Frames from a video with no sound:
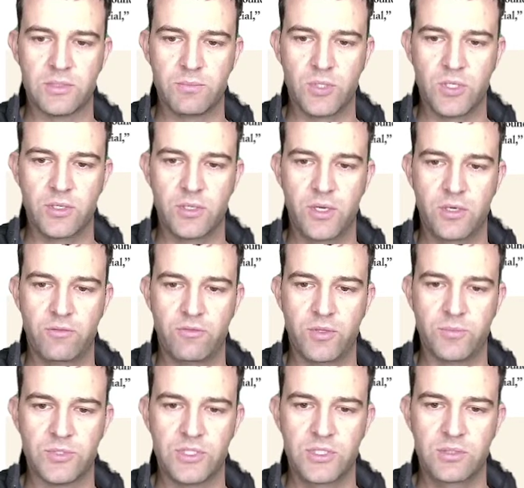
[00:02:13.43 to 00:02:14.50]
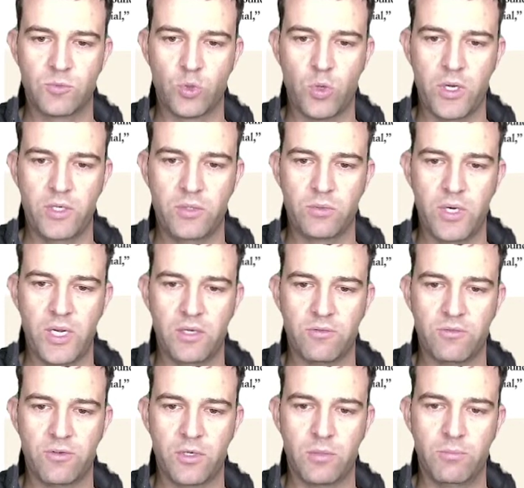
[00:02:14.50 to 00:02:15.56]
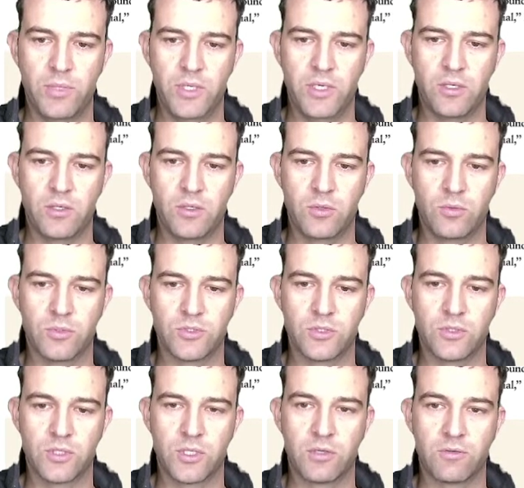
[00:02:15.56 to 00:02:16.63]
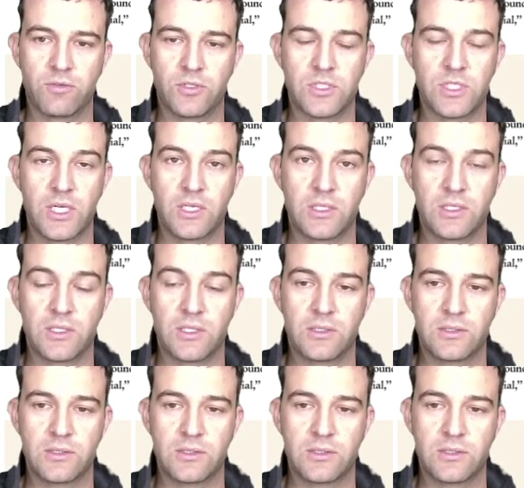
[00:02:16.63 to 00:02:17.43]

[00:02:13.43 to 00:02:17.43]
but none of them seemed quite right for a bear who was looking for Santa.